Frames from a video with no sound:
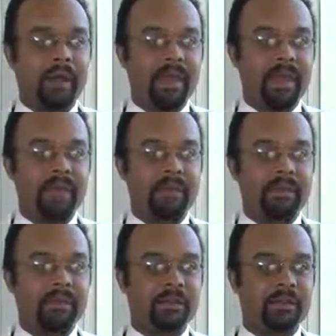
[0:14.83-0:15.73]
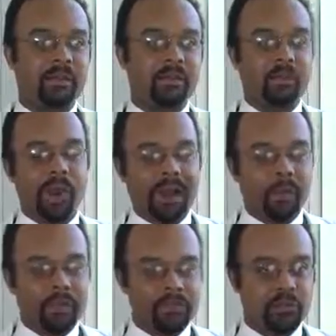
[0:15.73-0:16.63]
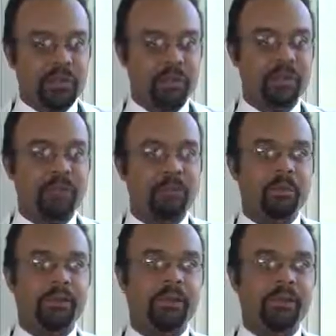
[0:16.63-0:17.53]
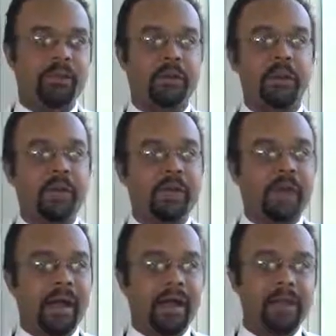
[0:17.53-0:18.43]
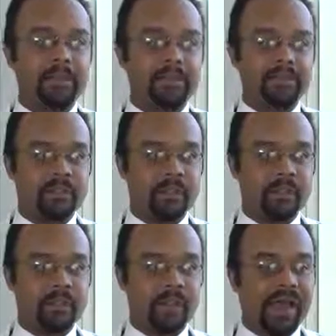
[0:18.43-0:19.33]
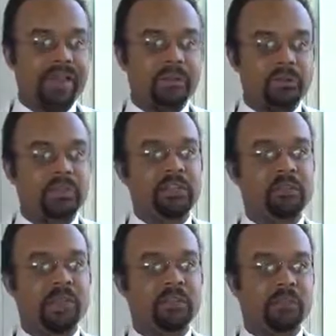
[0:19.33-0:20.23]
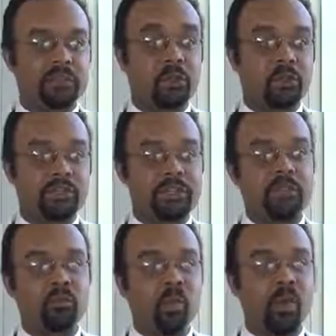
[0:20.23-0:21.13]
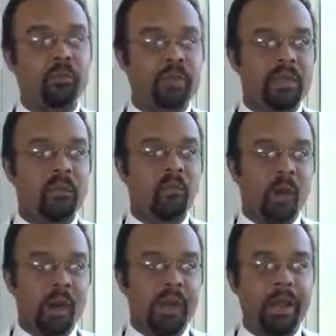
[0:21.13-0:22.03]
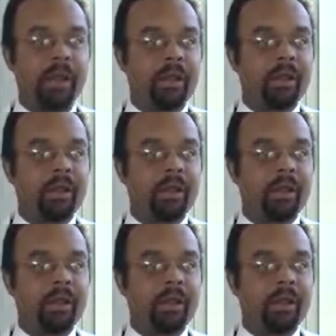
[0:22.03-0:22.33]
And the radical hysterectomy in particular is the ideal stage for that is what's called a stage 1B1